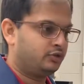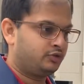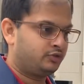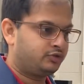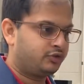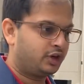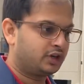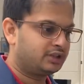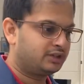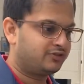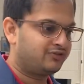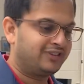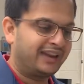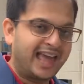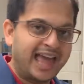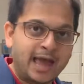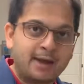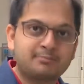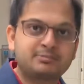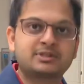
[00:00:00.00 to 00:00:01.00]
for the
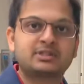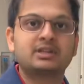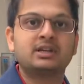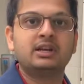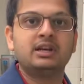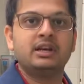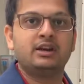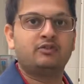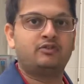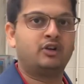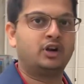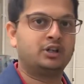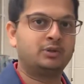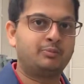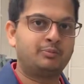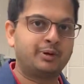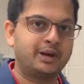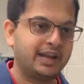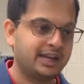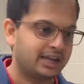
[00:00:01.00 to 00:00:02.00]
flaps, for the
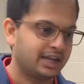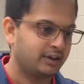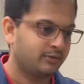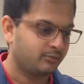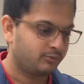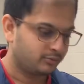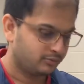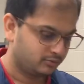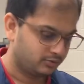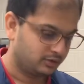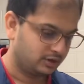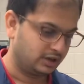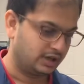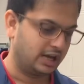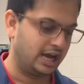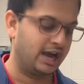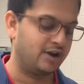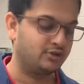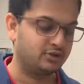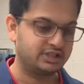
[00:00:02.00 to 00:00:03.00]
braking,
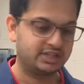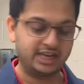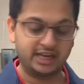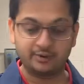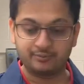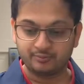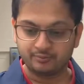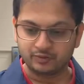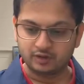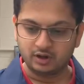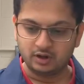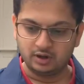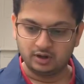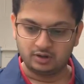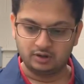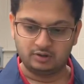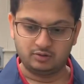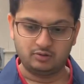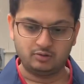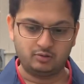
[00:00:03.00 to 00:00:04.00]
I would say
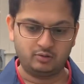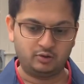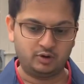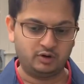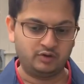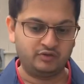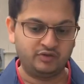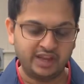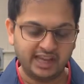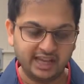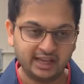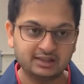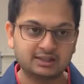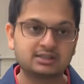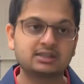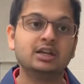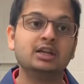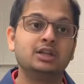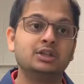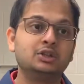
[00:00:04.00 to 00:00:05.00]
wings,
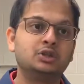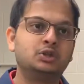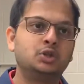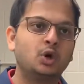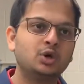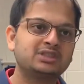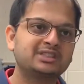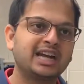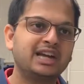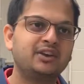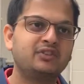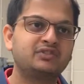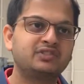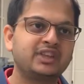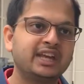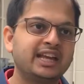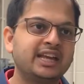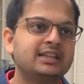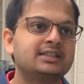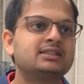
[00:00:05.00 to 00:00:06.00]
those kind of
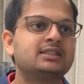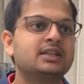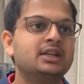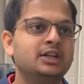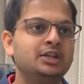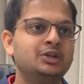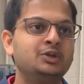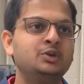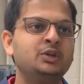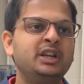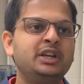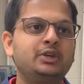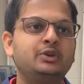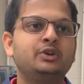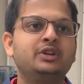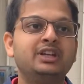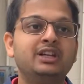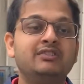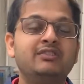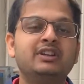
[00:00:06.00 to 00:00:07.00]
things, you need to
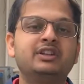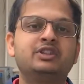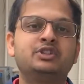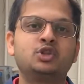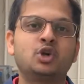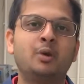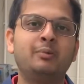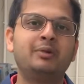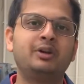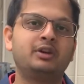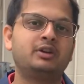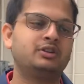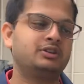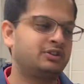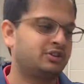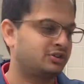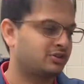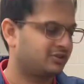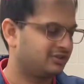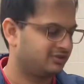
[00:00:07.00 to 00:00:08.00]
deal with
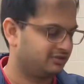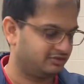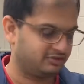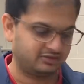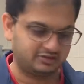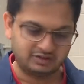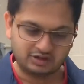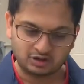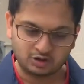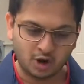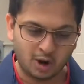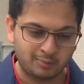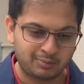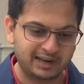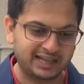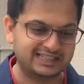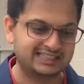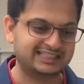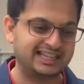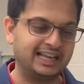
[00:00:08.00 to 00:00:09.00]

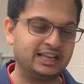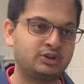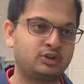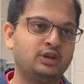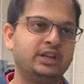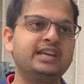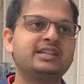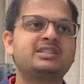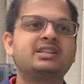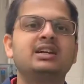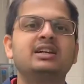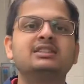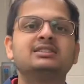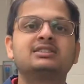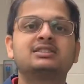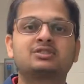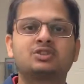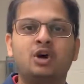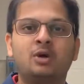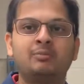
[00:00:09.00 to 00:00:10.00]
complex
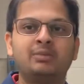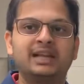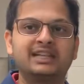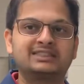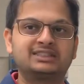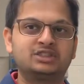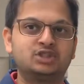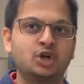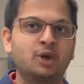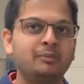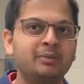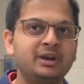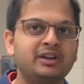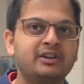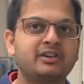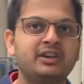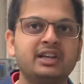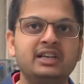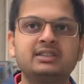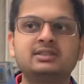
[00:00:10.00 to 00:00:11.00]
calculations, complex
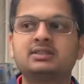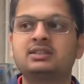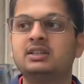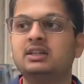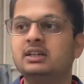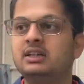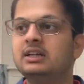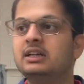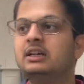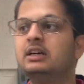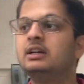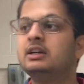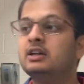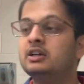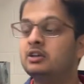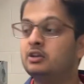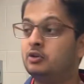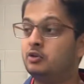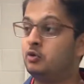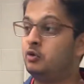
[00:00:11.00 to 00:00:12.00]
geometries.
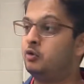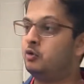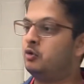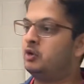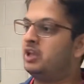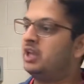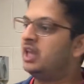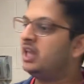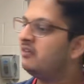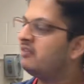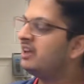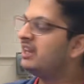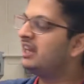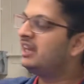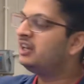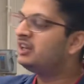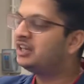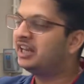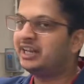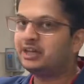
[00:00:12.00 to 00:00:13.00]
Even
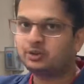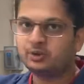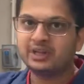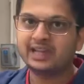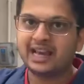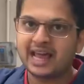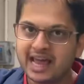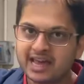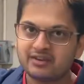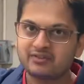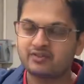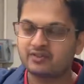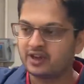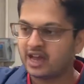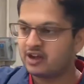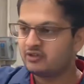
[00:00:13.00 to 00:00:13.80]
in day-to-day life, I